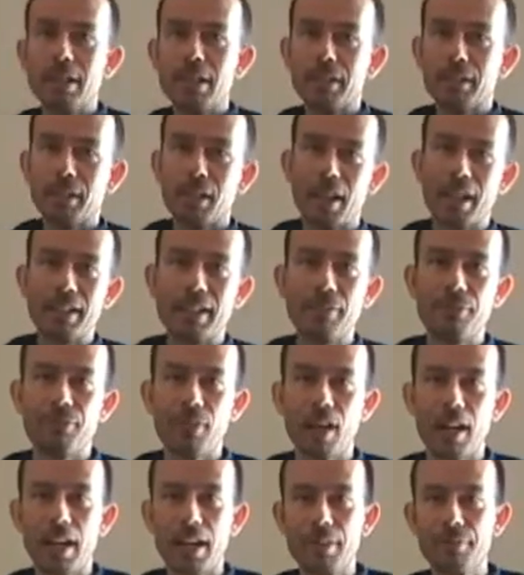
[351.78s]

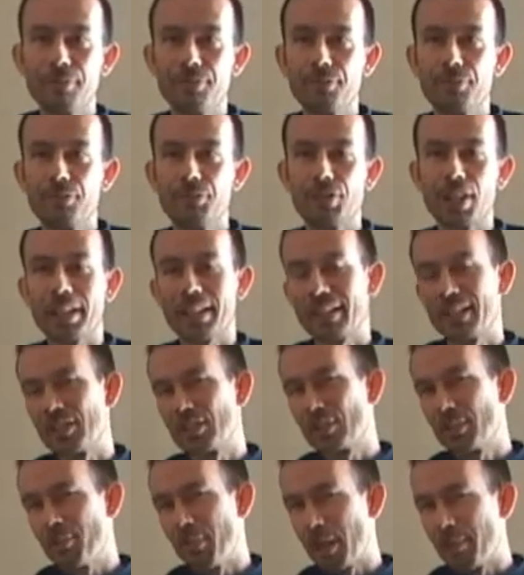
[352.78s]
95
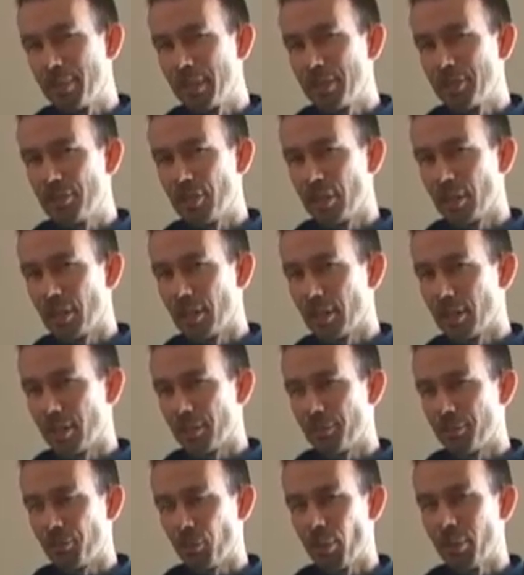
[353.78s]
seconds, maybe to
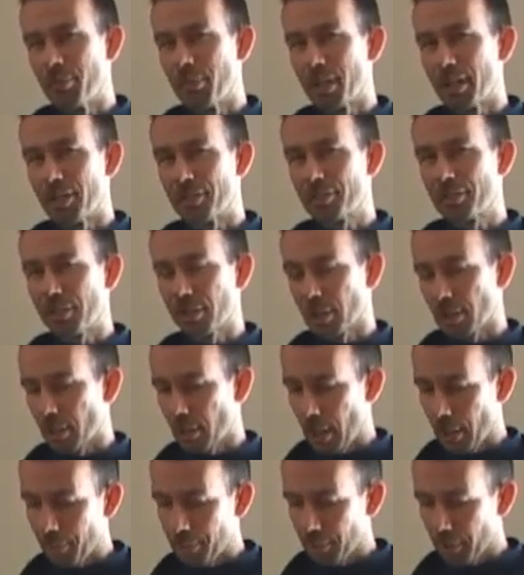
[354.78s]
3 minutes,
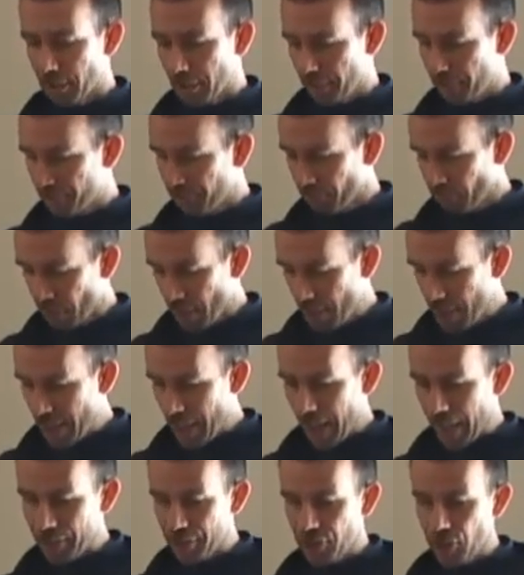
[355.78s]
I believe. I
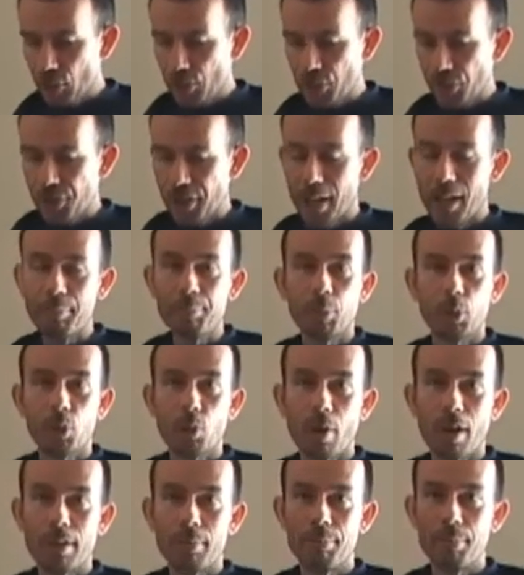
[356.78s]
had to use the tamper
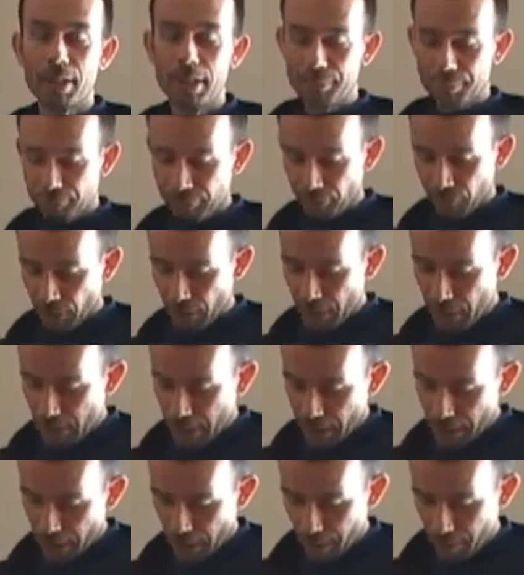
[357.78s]
quite a bit,
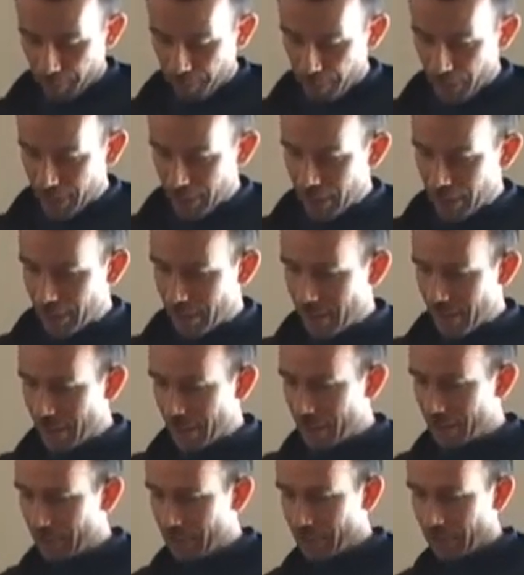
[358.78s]
but in the
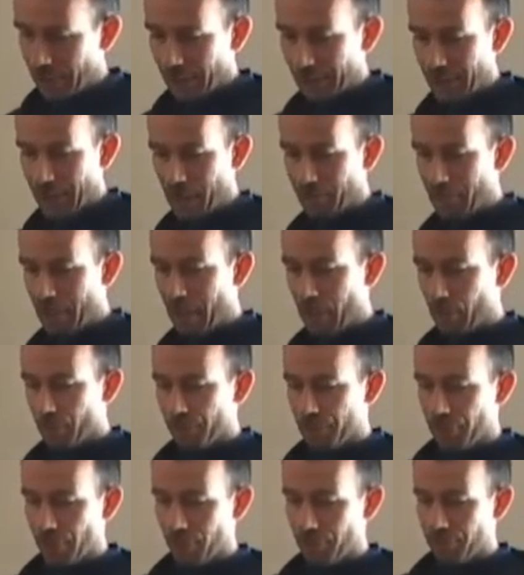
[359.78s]
end, it came out with
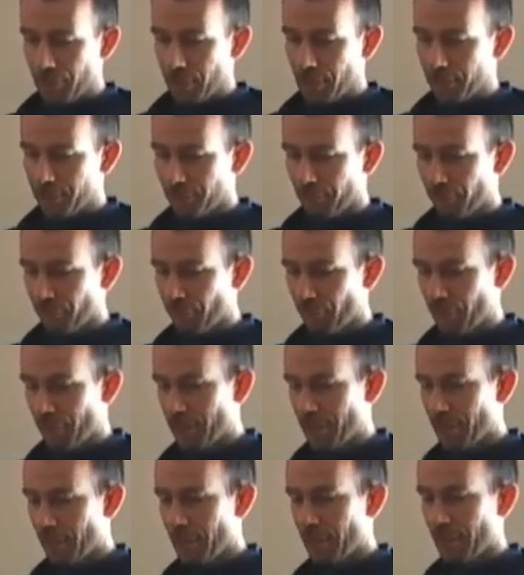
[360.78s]
something
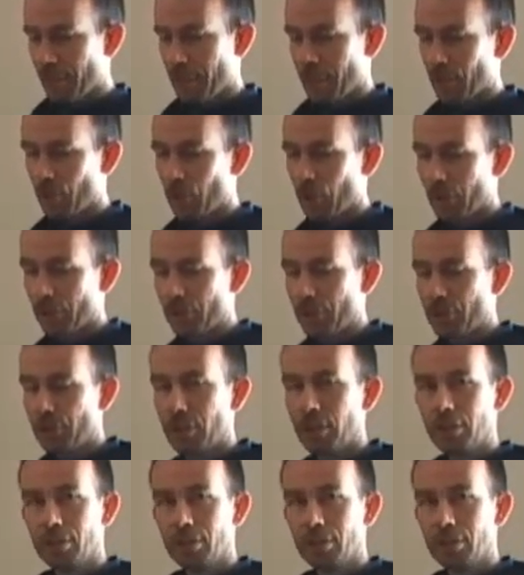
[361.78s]
that looks